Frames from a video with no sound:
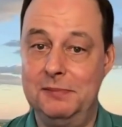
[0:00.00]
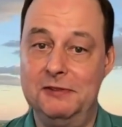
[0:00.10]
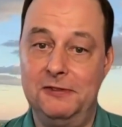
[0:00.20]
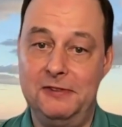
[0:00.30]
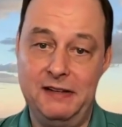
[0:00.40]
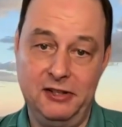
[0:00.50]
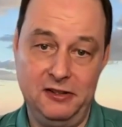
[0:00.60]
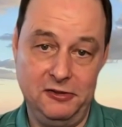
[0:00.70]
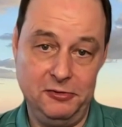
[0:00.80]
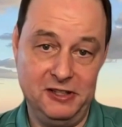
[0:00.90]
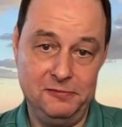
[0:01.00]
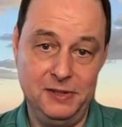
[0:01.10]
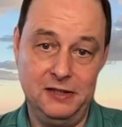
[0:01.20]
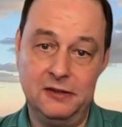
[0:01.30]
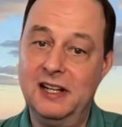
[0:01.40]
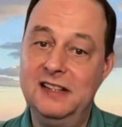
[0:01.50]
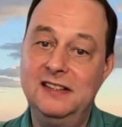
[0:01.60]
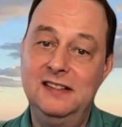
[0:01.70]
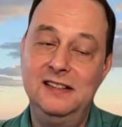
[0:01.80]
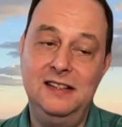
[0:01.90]
but 512 bit, or
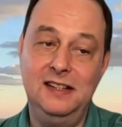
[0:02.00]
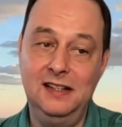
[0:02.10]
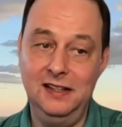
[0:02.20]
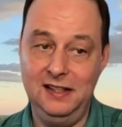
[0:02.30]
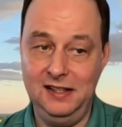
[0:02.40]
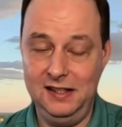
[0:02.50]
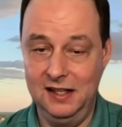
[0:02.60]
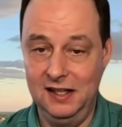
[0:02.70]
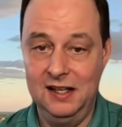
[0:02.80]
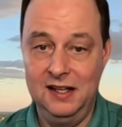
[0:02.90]
ideally,